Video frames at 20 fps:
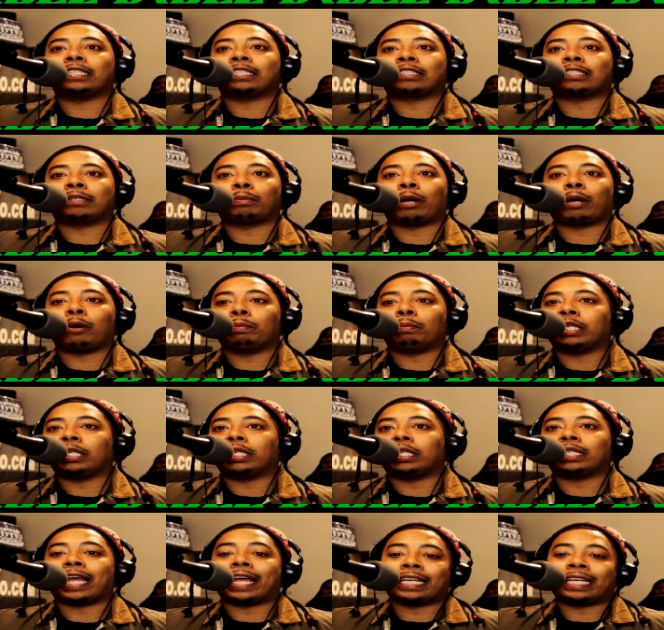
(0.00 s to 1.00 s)
it's about
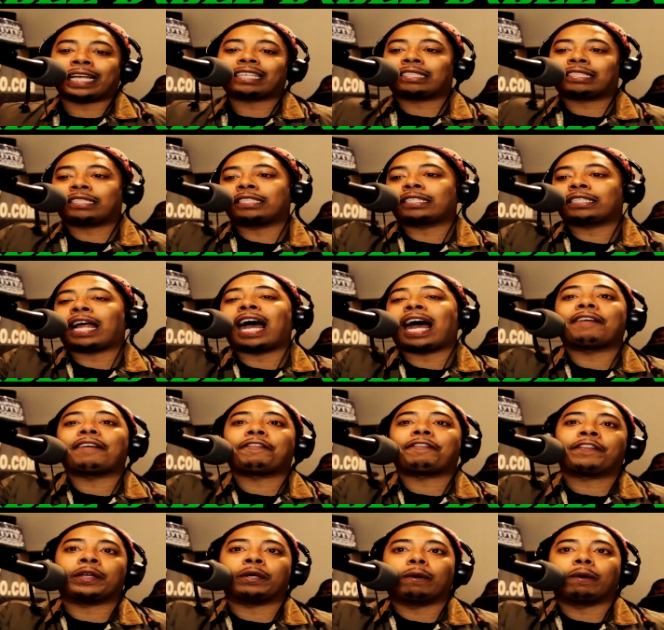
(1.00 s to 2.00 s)
me, and, that, and that's just how
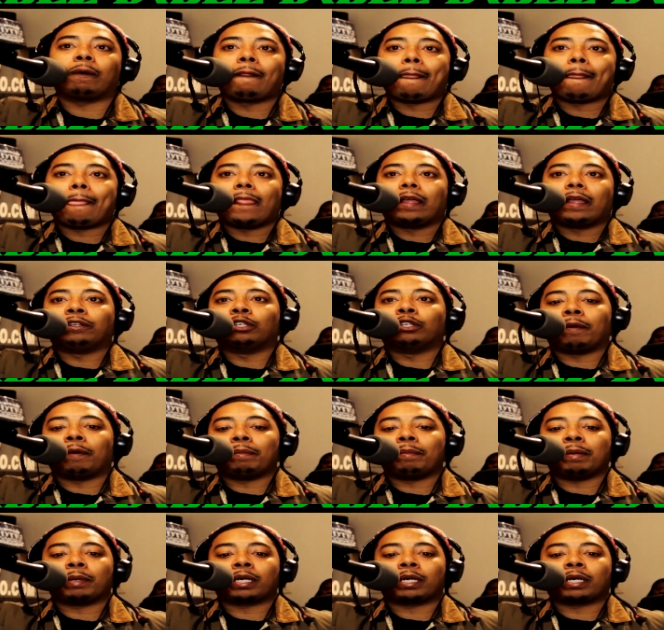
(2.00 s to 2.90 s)
I feel, you know what I mean?